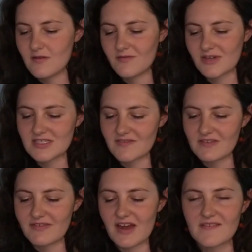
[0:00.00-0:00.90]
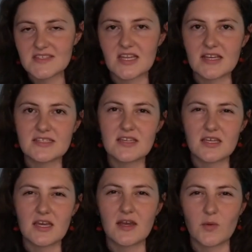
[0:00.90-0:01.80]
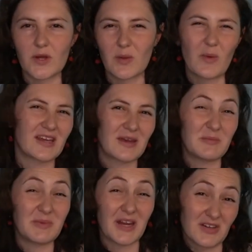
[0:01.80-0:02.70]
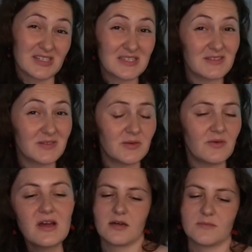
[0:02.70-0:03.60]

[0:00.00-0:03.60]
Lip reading: French 75s, and that's like kind of what I want to compare it to